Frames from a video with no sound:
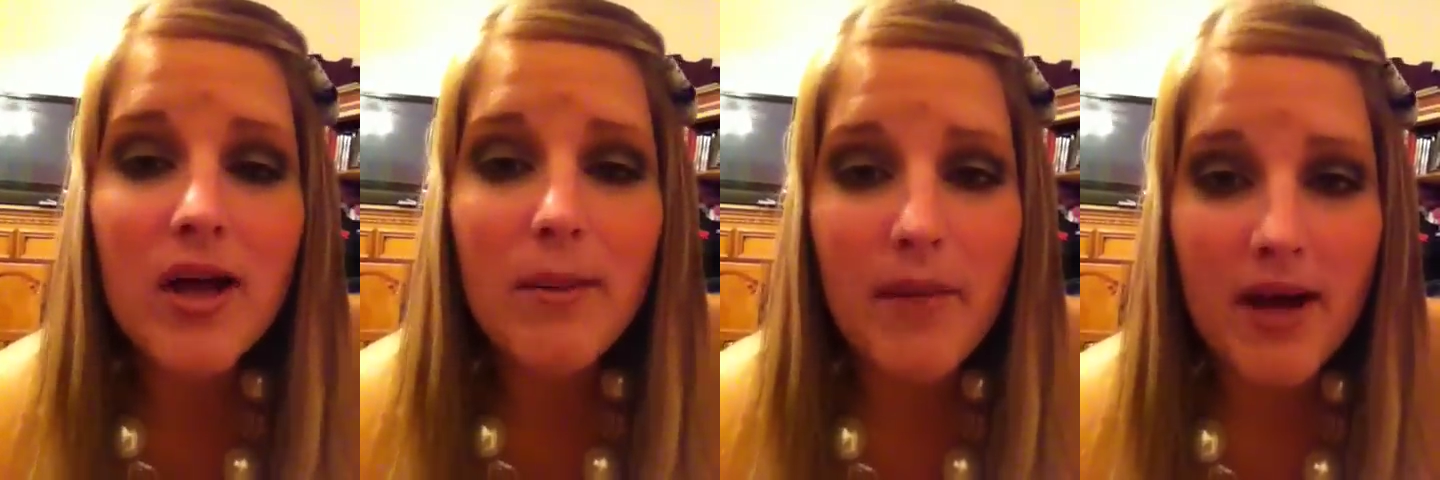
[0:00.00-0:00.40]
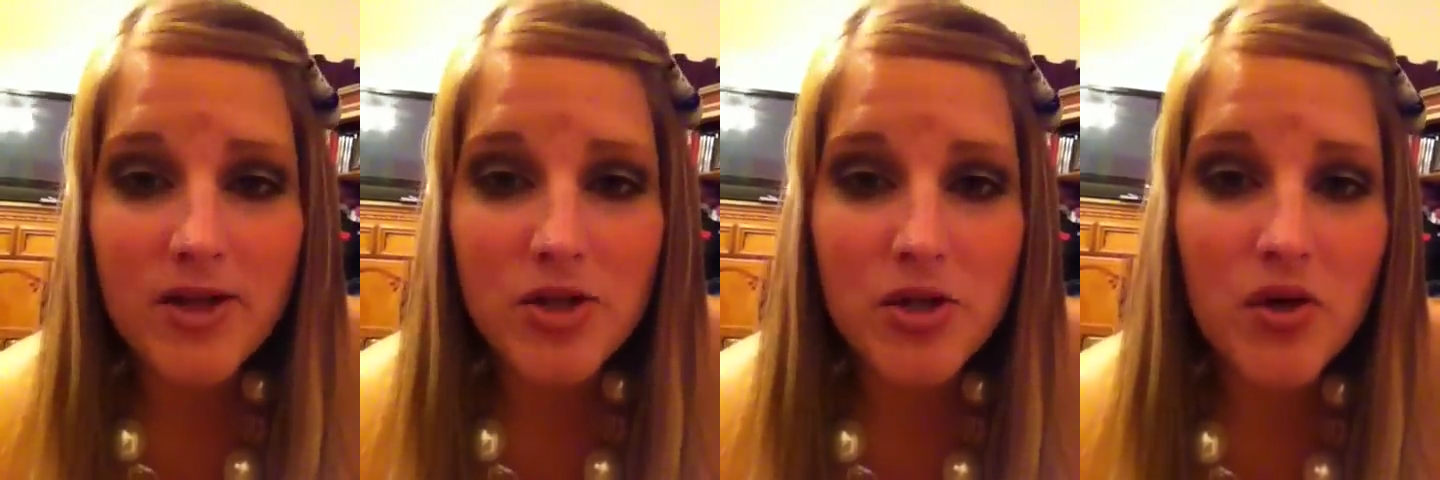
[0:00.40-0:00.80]
my
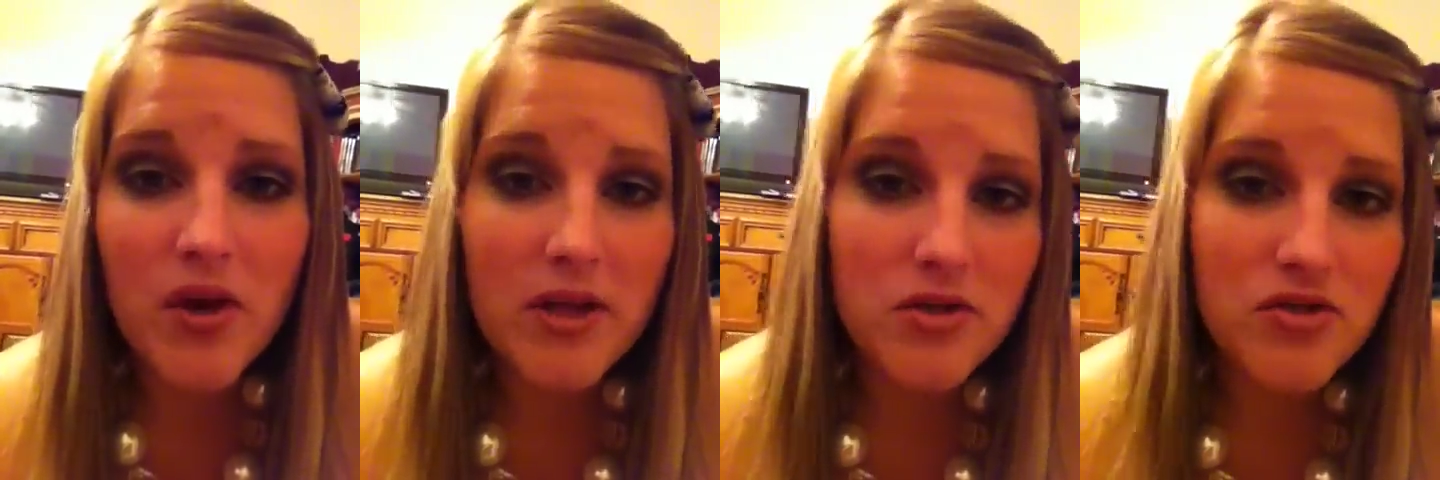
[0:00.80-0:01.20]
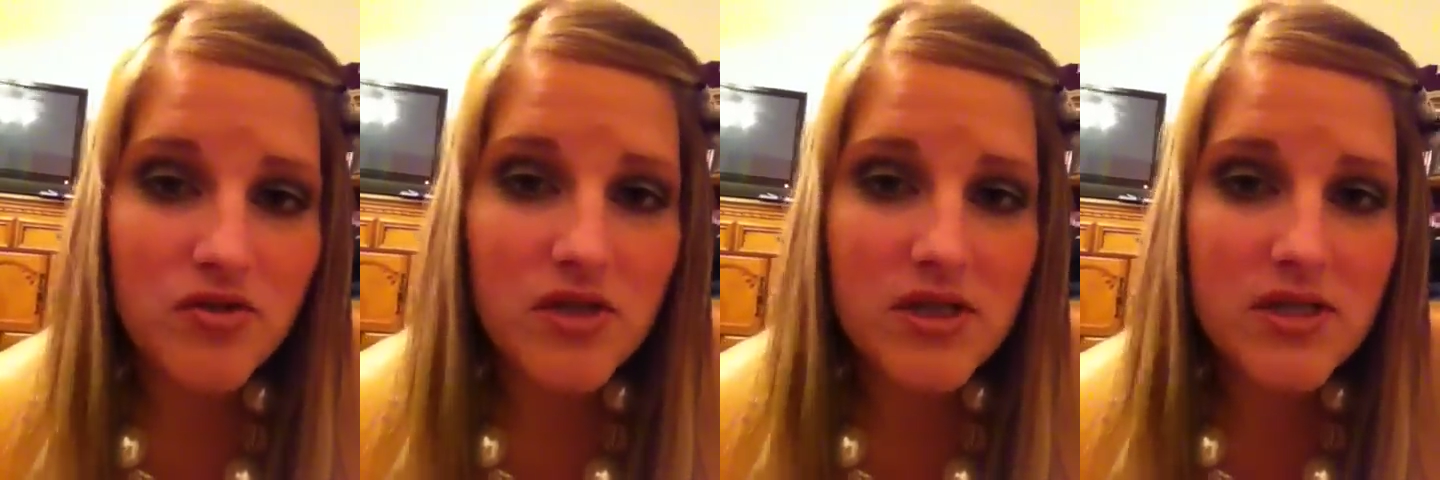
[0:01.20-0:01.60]
journal
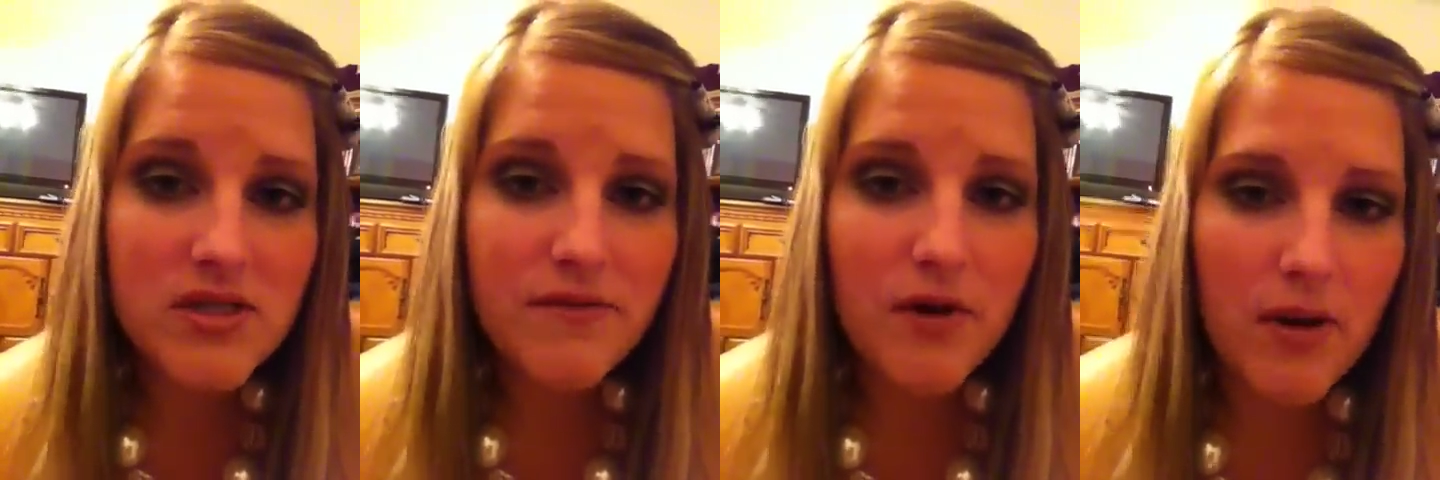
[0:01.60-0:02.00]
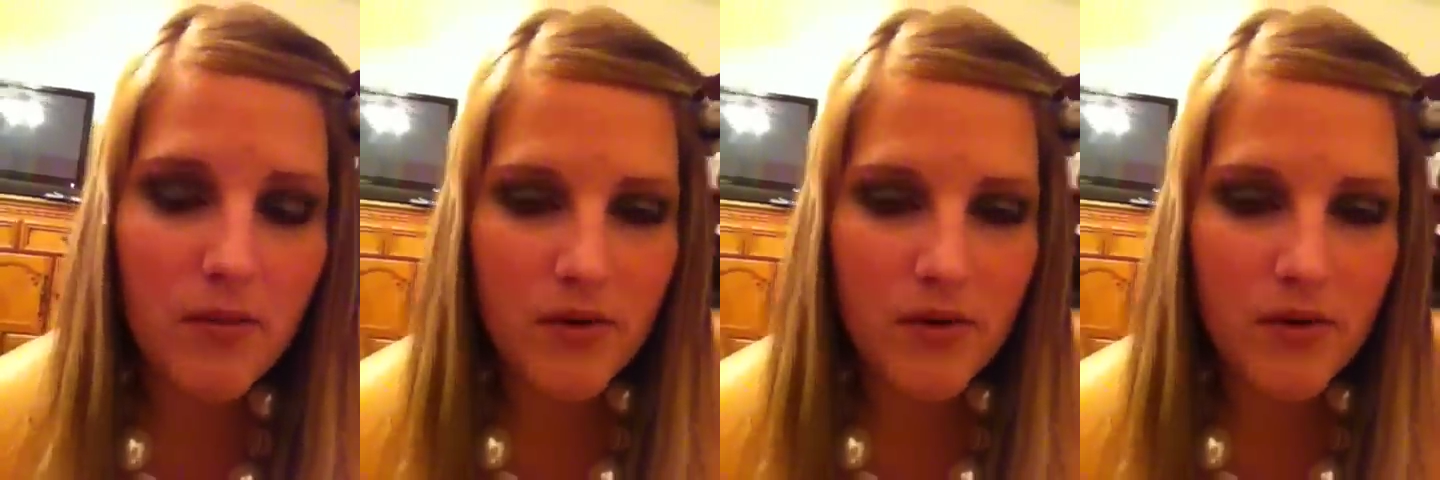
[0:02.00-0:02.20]
entries from